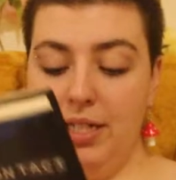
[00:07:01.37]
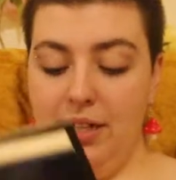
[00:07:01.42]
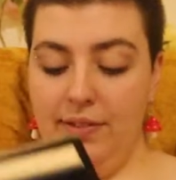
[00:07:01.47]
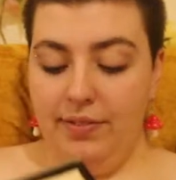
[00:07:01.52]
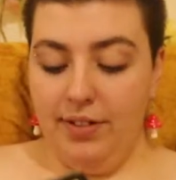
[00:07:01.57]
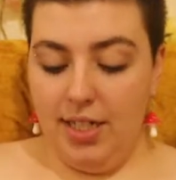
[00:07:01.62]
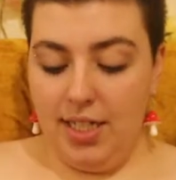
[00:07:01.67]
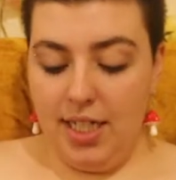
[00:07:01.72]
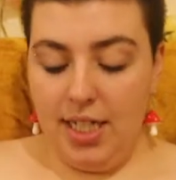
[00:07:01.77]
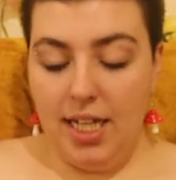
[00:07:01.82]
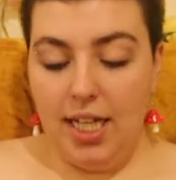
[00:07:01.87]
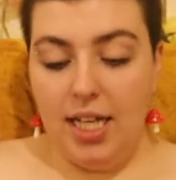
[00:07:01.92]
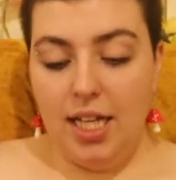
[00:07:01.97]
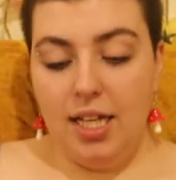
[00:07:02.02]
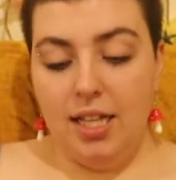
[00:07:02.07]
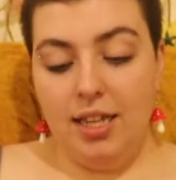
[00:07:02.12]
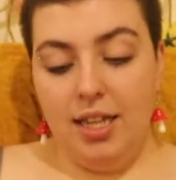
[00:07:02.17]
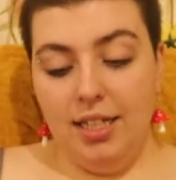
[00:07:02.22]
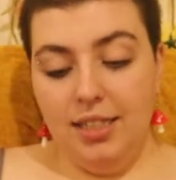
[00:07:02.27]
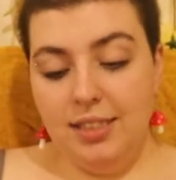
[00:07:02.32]
McGovern.
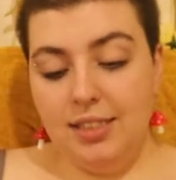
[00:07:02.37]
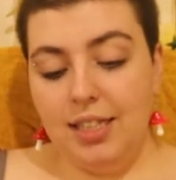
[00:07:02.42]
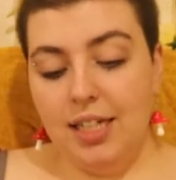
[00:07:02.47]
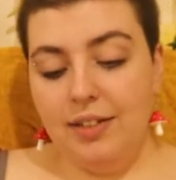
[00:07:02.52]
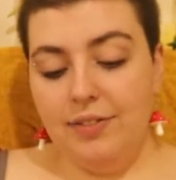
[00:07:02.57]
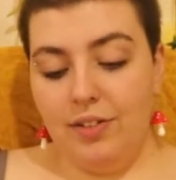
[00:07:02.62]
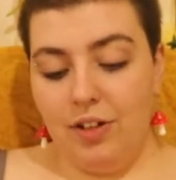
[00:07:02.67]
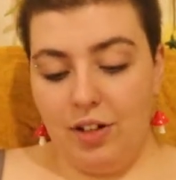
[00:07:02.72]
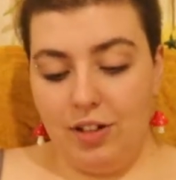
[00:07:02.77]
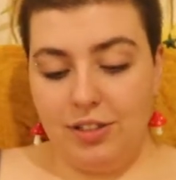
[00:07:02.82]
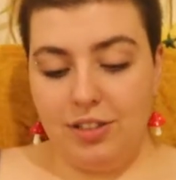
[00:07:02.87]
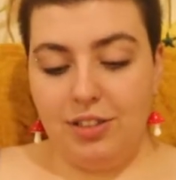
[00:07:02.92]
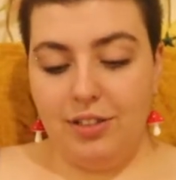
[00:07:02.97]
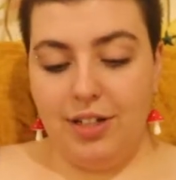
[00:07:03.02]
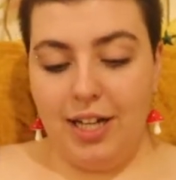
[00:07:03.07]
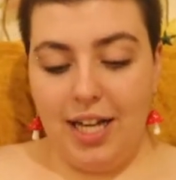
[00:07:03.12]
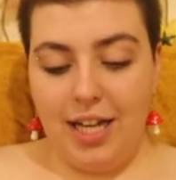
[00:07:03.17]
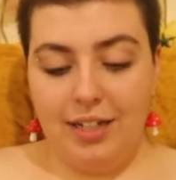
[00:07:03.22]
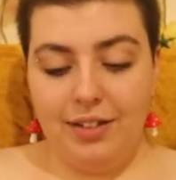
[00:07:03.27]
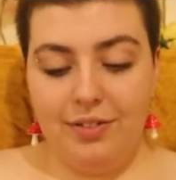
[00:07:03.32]
This I've also
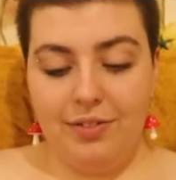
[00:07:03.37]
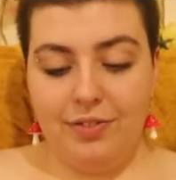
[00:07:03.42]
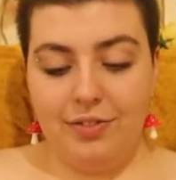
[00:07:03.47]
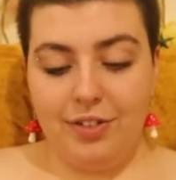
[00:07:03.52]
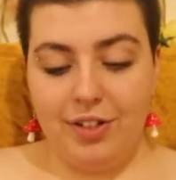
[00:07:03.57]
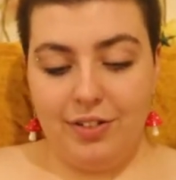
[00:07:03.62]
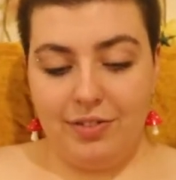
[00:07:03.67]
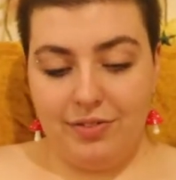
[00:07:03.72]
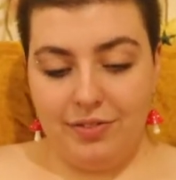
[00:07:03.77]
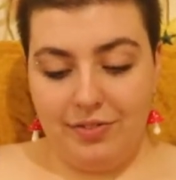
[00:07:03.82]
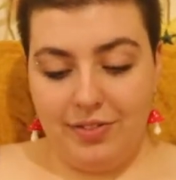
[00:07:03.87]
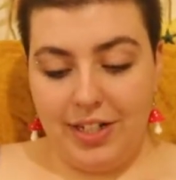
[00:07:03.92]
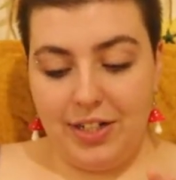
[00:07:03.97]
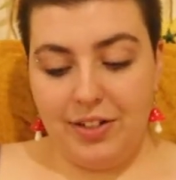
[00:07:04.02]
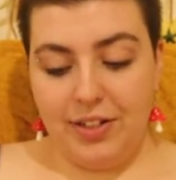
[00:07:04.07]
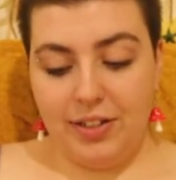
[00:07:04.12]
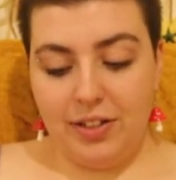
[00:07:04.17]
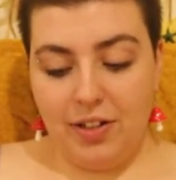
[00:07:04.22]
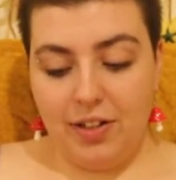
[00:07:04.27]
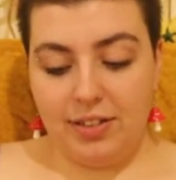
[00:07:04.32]
had for a
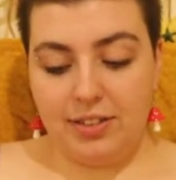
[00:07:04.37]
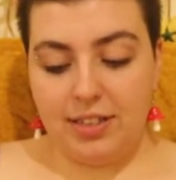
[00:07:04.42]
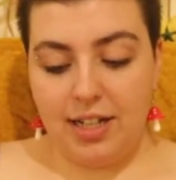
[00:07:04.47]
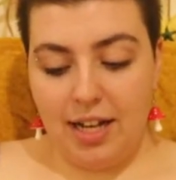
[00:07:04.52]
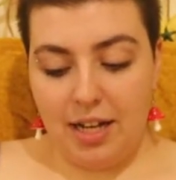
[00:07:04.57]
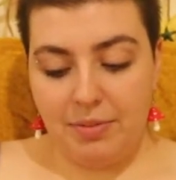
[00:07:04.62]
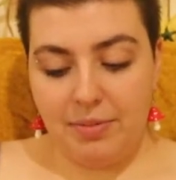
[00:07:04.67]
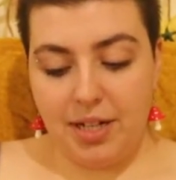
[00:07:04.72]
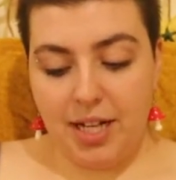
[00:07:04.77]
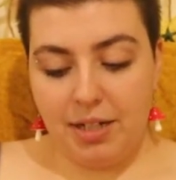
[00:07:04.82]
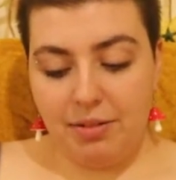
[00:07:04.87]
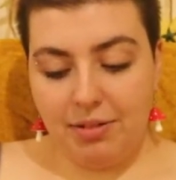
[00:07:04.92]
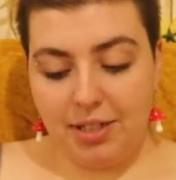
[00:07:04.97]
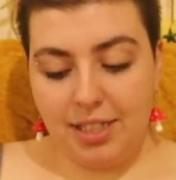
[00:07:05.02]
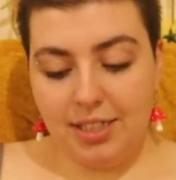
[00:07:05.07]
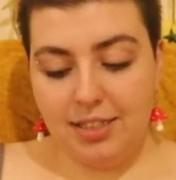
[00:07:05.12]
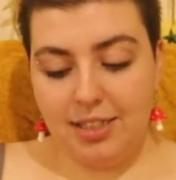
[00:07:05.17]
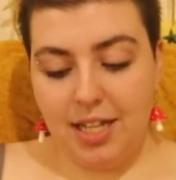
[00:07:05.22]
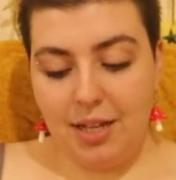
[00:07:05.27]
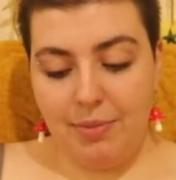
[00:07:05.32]
very long time. I
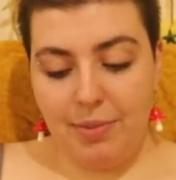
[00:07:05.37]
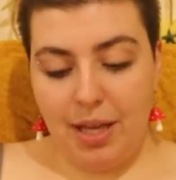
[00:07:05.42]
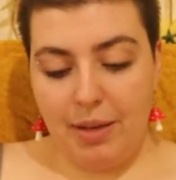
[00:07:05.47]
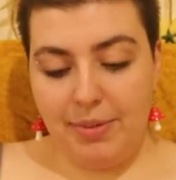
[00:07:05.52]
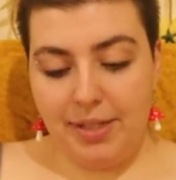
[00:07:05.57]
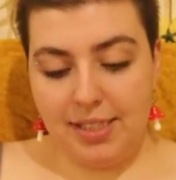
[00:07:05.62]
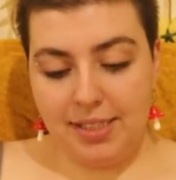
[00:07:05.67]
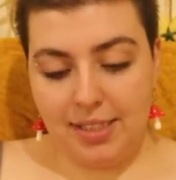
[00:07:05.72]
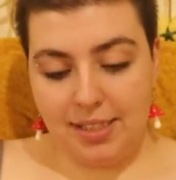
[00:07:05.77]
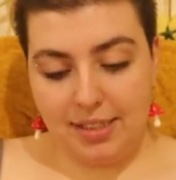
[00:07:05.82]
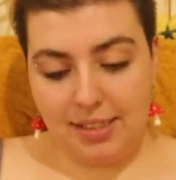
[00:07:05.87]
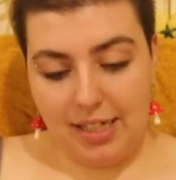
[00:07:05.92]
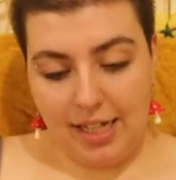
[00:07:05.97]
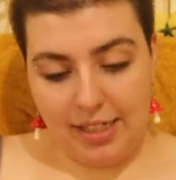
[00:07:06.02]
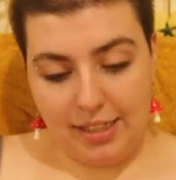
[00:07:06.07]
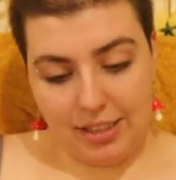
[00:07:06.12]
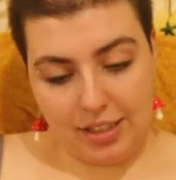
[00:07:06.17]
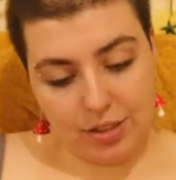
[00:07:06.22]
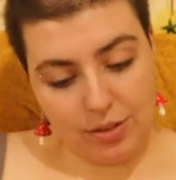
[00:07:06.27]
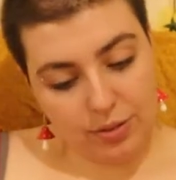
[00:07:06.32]
want to say maybe since
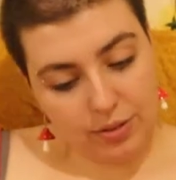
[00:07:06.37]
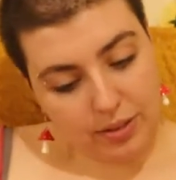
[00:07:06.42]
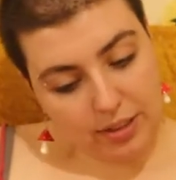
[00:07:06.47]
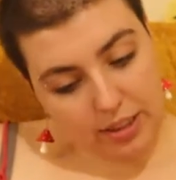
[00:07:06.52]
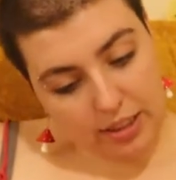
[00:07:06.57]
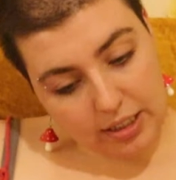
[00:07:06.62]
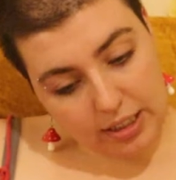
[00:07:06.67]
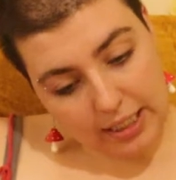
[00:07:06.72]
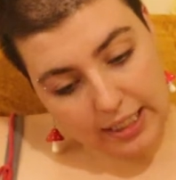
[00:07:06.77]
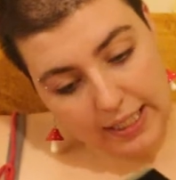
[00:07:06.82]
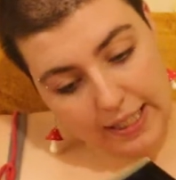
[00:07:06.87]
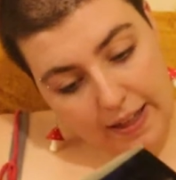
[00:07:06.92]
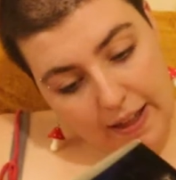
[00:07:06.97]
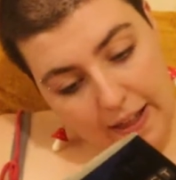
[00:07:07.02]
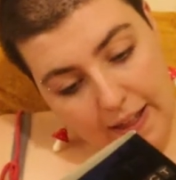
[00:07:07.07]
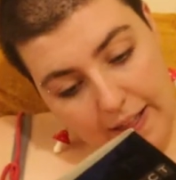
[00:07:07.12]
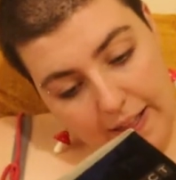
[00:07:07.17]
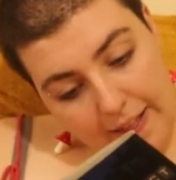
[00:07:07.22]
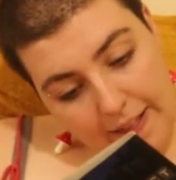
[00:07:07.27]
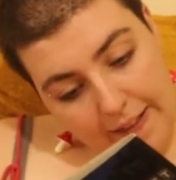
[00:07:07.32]
high school.
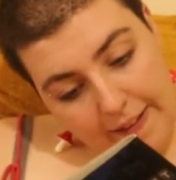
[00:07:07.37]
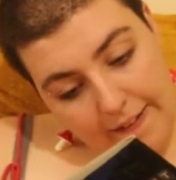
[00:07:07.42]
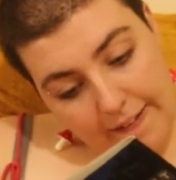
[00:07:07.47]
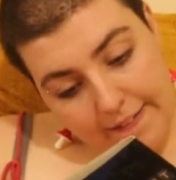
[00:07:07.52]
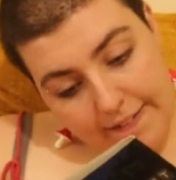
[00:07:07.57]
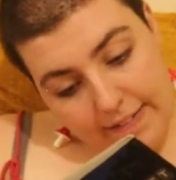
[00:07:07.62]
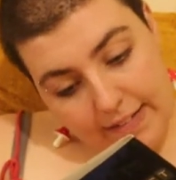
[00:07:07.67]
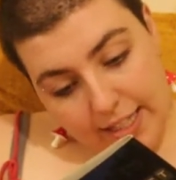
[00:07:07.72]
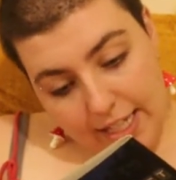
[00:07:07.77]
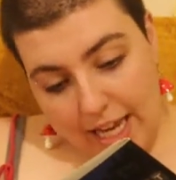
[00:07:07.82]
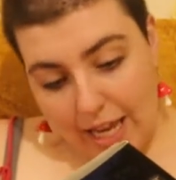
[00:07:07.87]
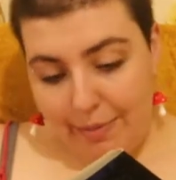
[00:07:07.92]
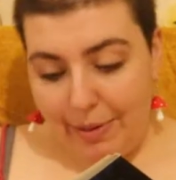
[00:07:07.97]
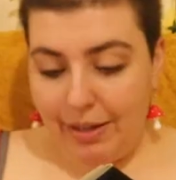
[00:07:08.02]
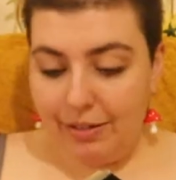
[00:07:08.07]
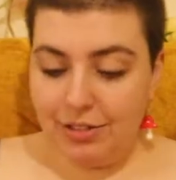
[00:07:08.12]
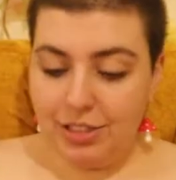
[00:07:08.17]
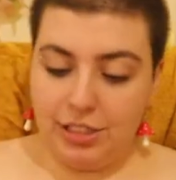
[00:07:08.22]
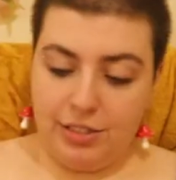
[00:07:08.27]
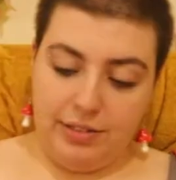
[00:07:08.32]
Came
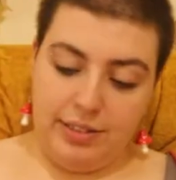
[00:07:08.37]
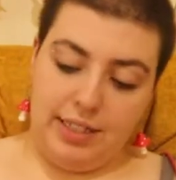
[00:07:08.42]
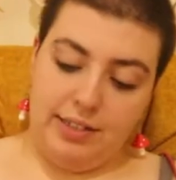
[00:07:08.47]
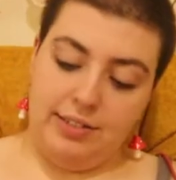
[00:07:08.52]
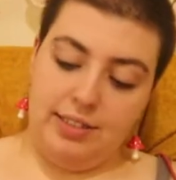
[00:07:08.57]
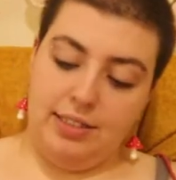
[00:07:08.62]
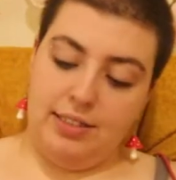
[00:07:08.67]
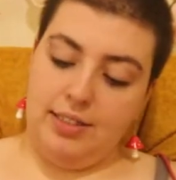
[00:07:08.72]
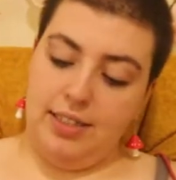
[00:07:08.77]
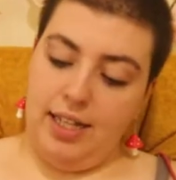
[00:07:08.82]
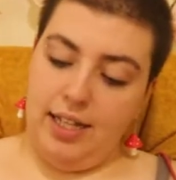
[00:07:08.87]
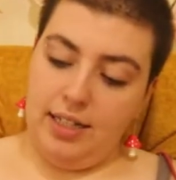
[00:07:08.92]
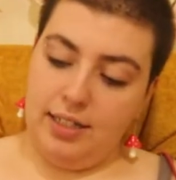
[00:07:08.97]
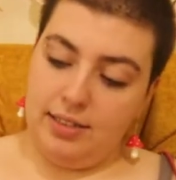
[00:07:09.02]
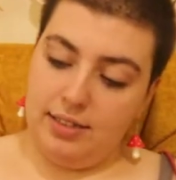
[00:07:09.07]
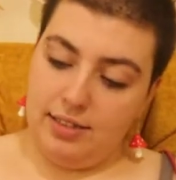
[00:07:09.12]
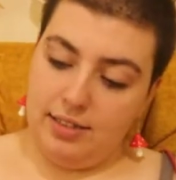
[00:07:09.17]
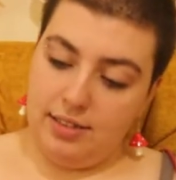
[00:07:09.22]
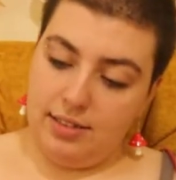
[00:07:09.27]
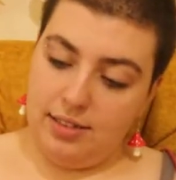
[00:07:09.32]
out in
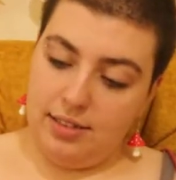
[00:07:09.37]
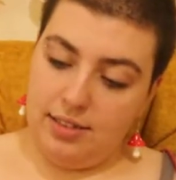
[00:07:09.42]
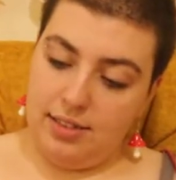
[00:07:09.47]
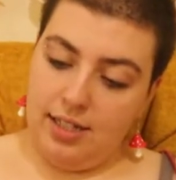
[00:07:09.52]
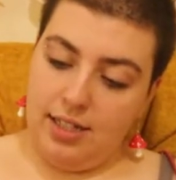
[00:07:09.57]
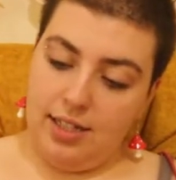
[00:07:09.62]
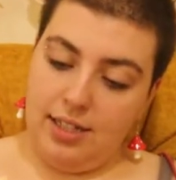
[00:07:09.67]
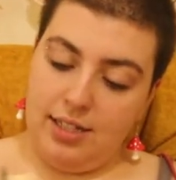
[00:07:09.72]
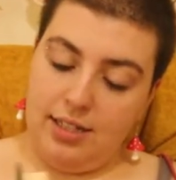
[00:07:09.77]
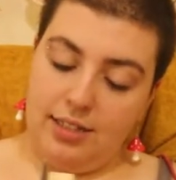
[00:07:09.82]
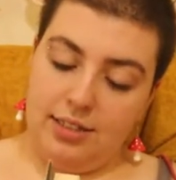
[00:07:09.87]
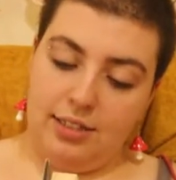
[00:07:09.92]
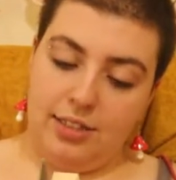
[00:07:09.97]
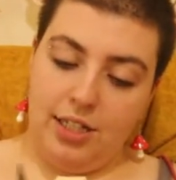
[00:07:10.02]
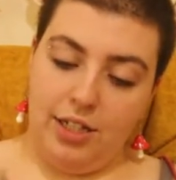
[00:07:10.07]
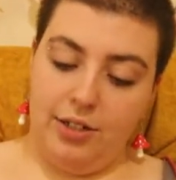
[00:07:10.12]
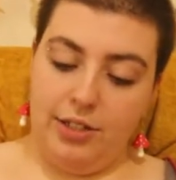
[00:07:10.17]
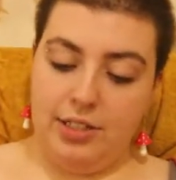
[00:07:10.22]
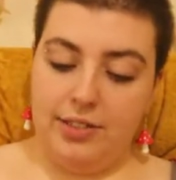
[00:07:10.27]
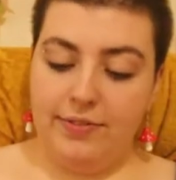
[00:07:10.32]
2006.
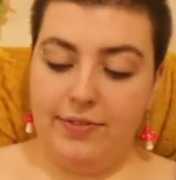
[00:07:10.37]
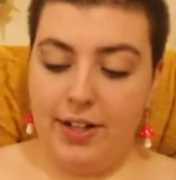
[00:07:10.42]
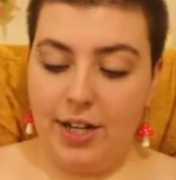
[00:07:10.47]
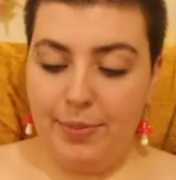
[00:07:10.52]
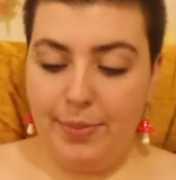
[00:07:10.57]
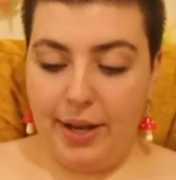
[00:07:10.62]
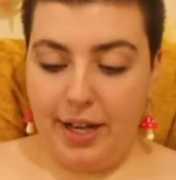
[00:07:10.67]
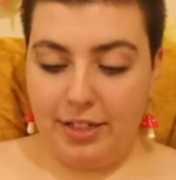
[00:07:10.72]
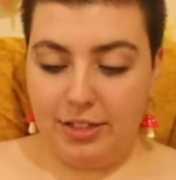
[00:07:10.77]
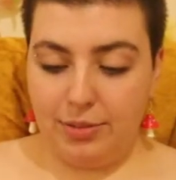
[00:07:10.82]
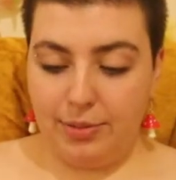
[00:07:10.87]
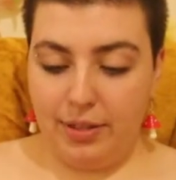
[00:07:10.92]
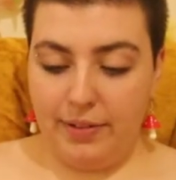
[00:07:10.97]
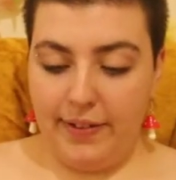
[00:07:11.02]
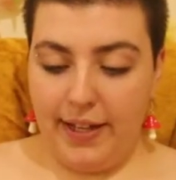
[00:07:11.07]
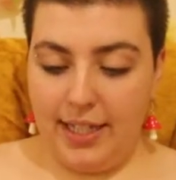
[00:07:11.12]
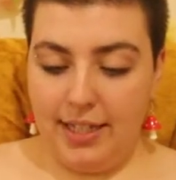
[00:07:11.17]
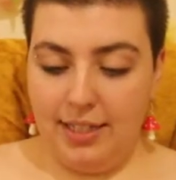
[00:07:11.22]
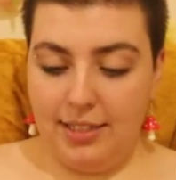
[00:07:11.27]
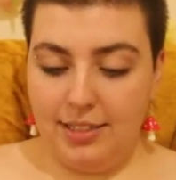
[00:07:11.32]
So it's very possible
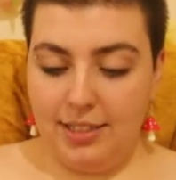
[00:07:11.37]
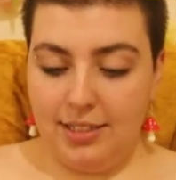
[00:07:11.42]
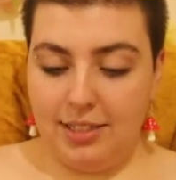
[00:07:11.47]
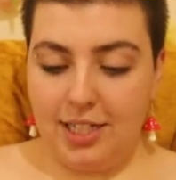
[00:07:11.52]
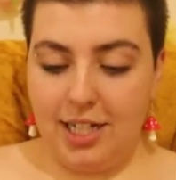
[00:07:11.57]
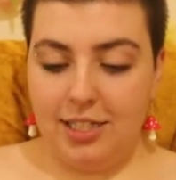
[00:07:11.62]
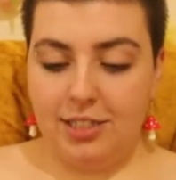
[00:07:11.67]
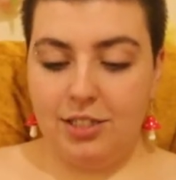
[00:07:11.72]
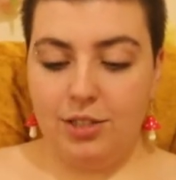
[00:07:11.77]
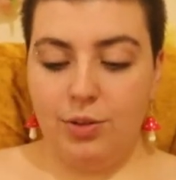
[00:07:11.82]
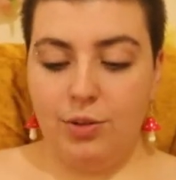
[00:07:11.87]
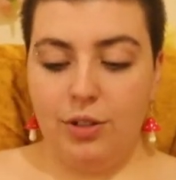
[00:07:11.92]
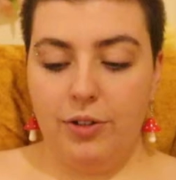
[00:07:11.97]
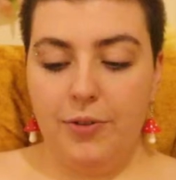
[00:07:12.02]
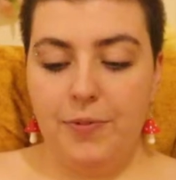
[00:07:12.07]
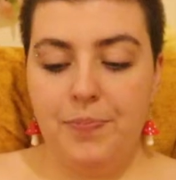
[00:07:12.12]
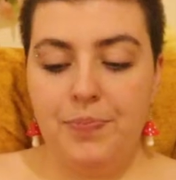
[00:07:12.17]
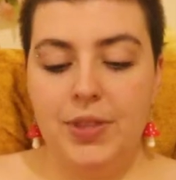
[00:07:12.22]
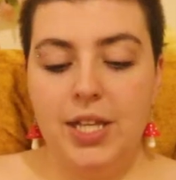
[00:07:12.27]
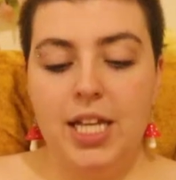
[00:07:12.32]
I've had this since high
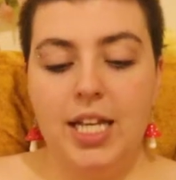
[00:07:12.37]
school.